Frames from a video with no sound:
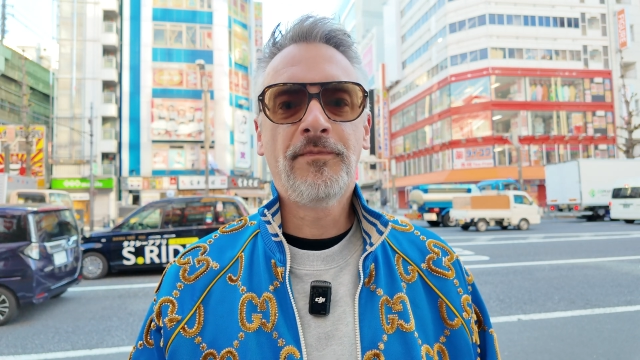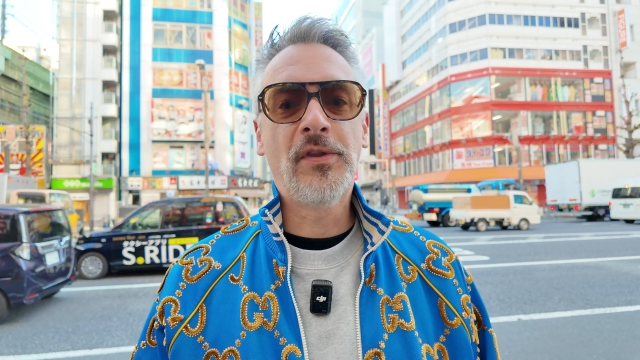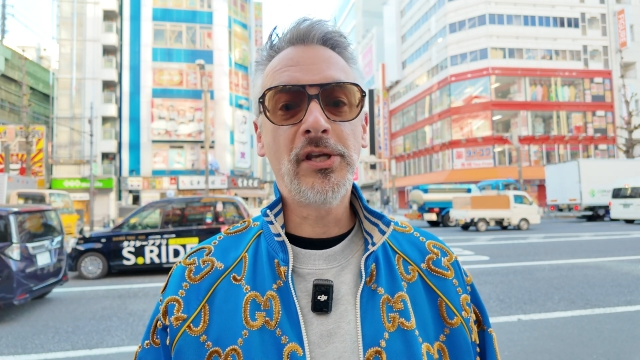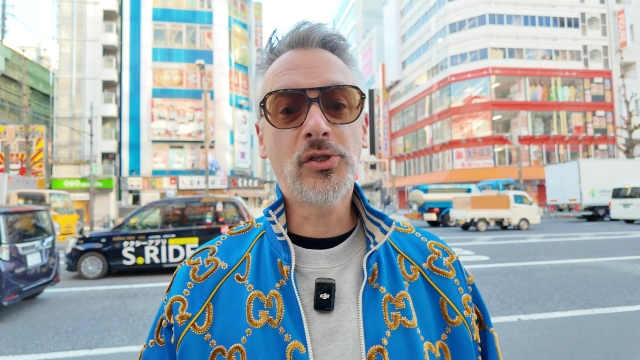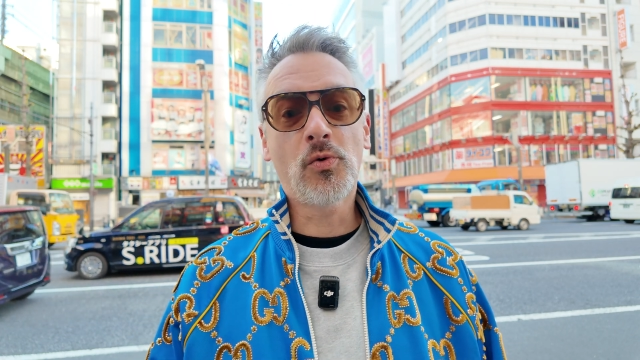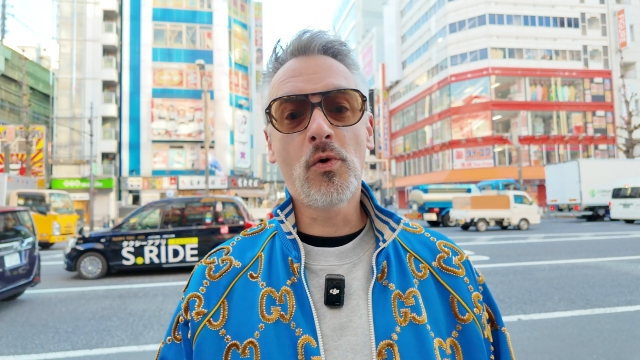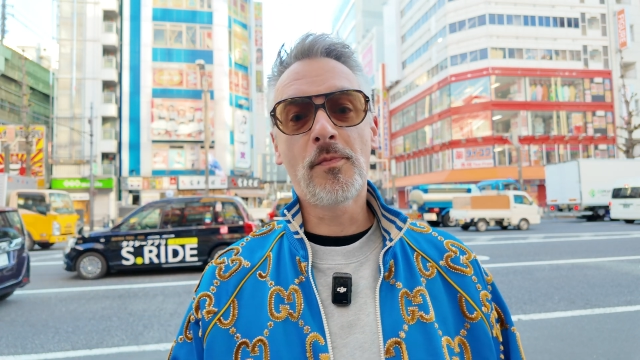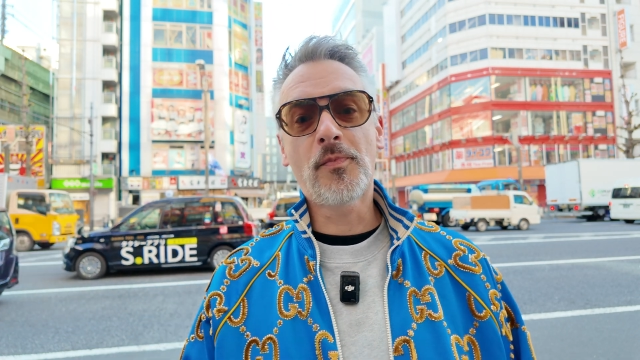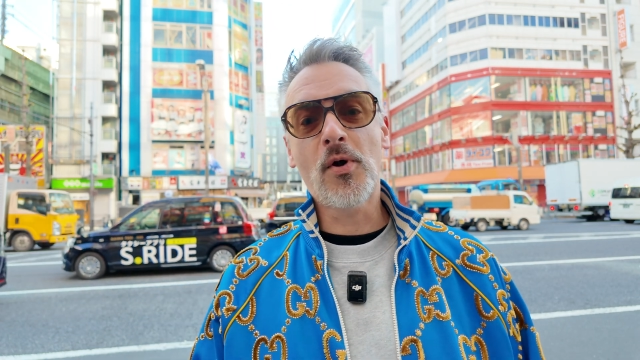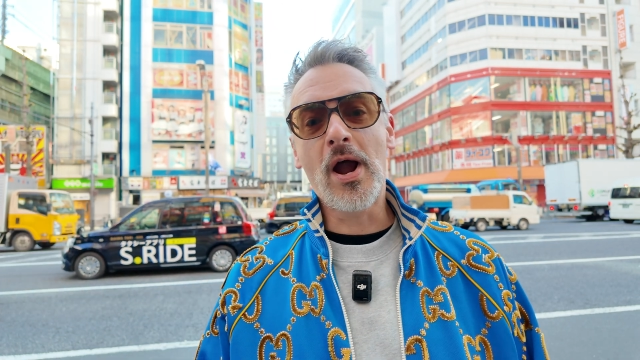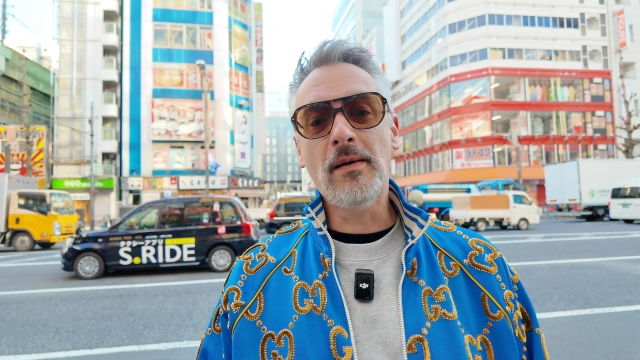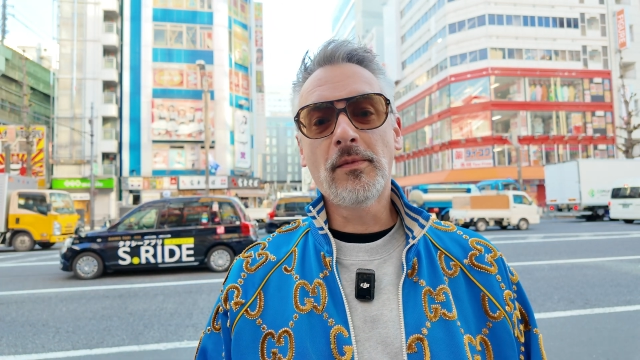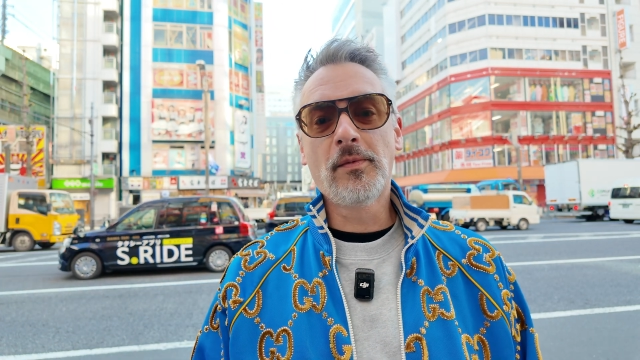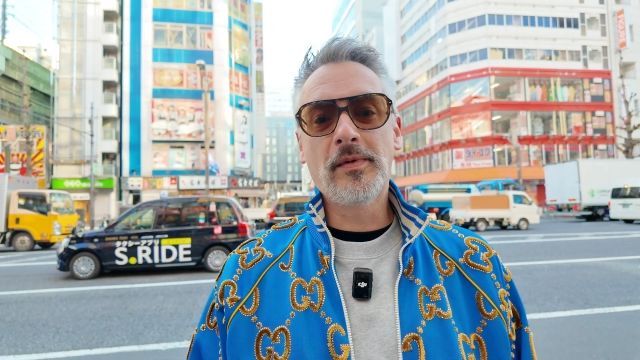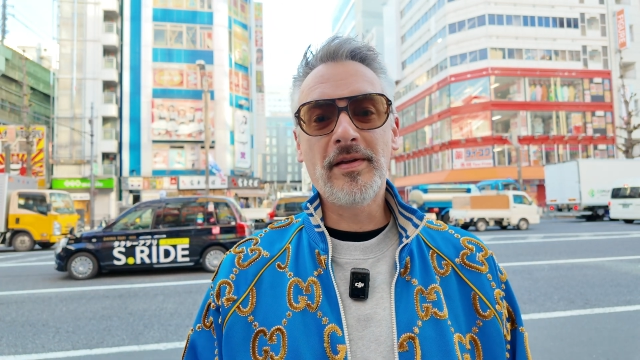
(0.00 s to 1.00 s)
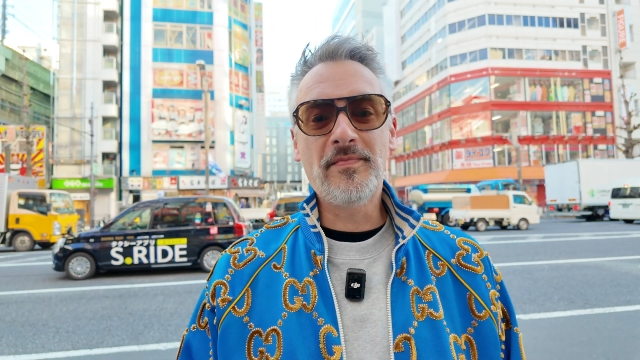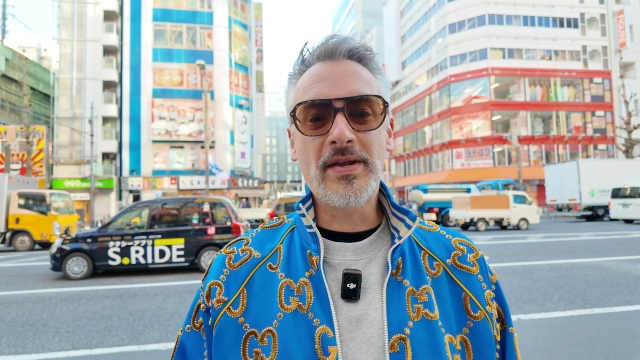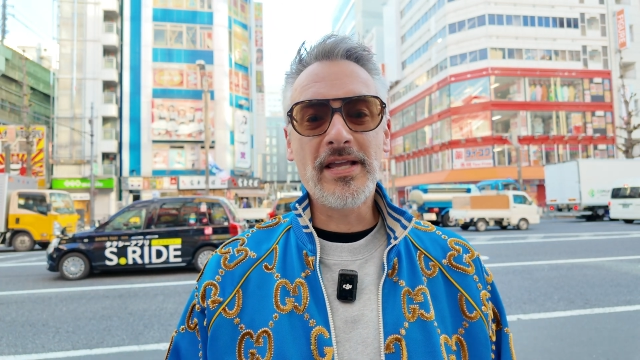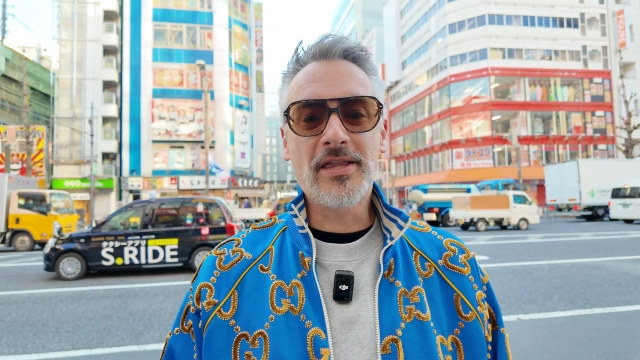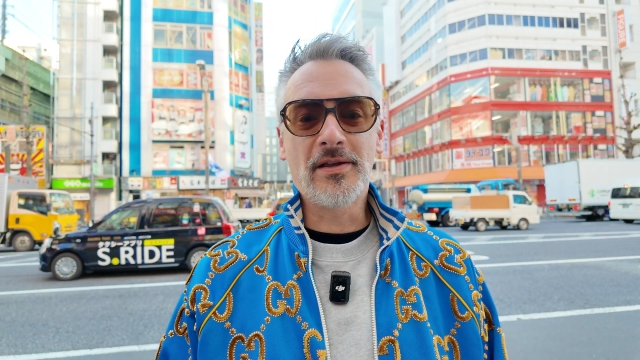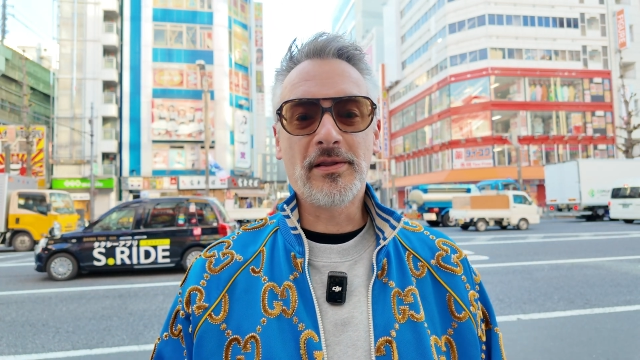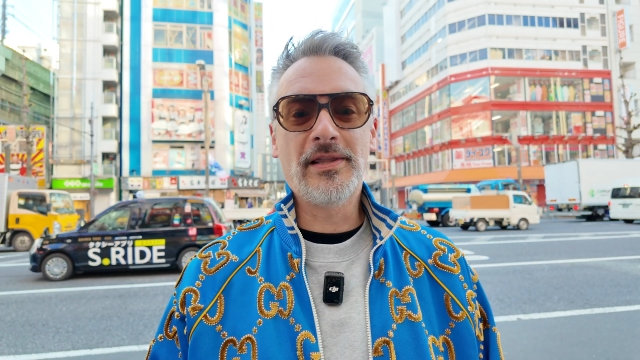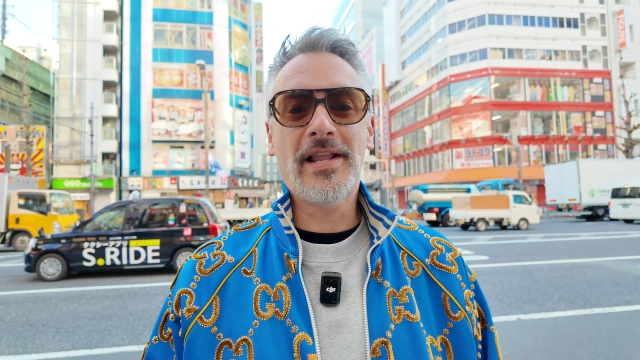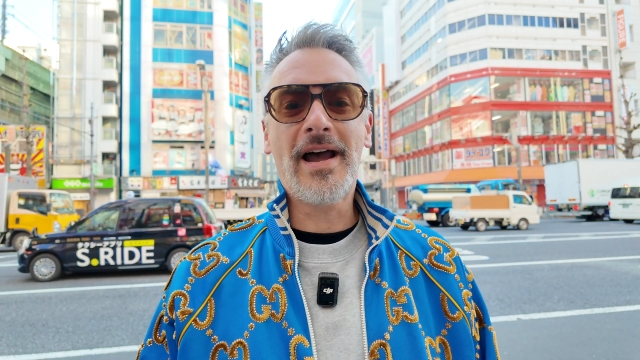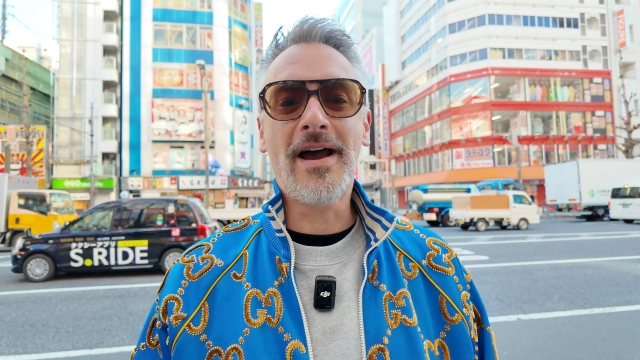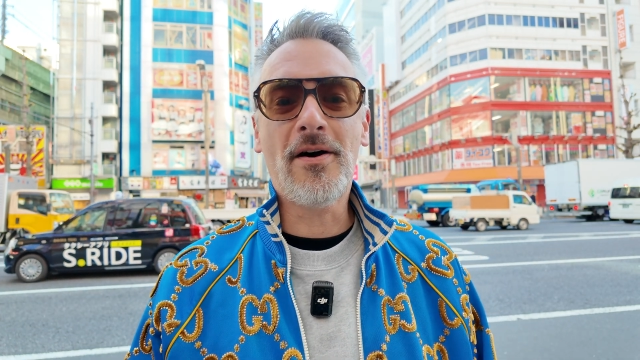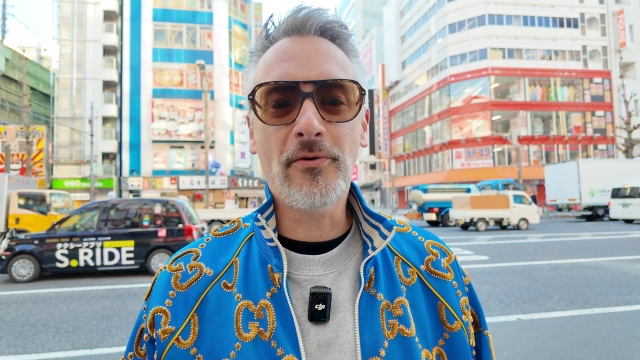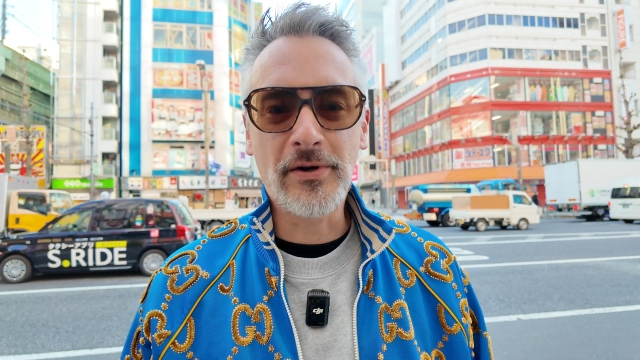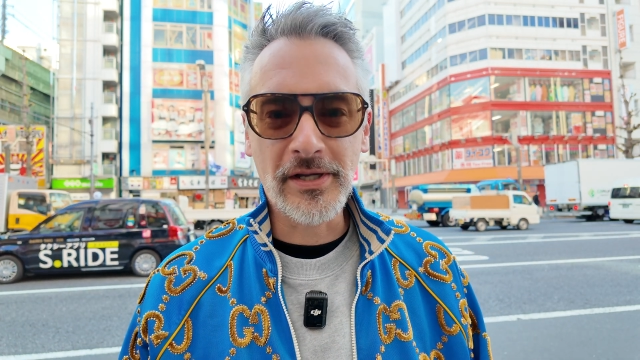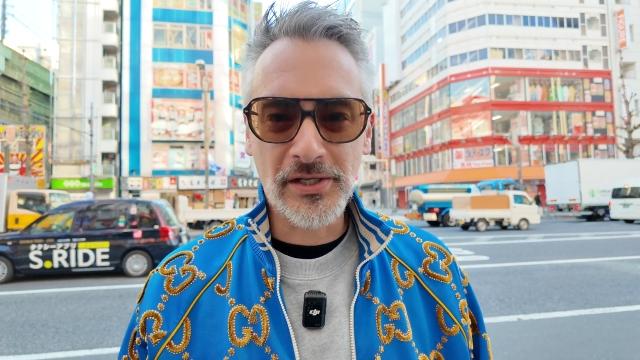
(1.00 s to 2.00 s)
this will probably be the
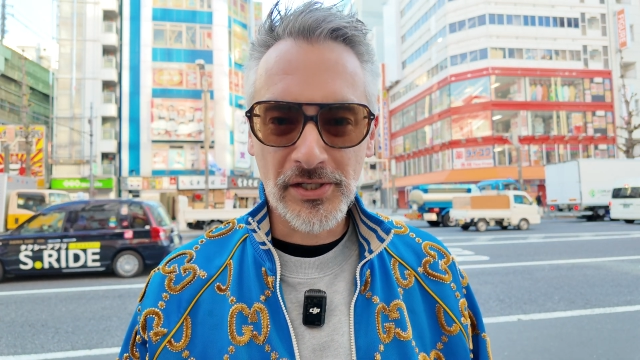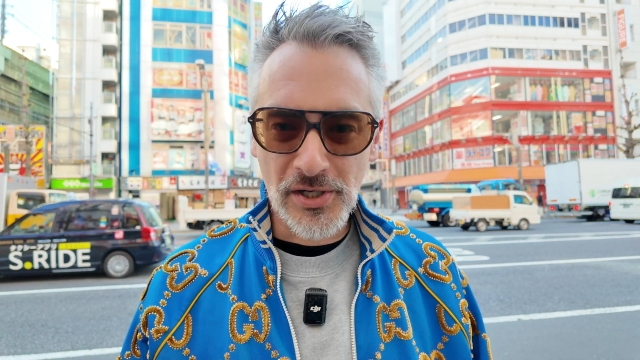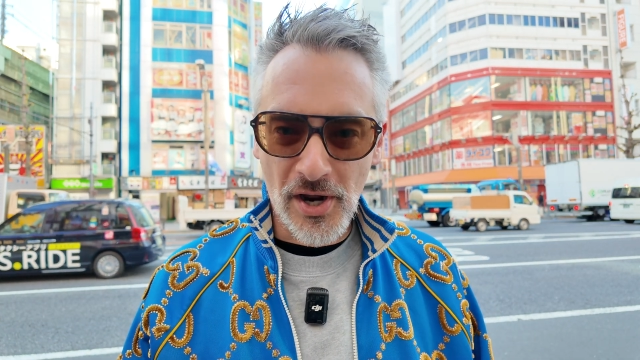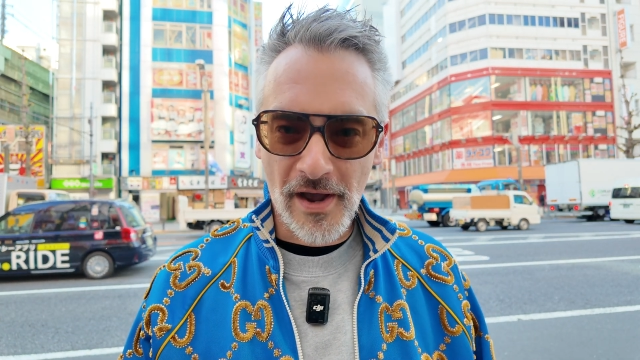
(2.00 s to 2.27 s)
loudest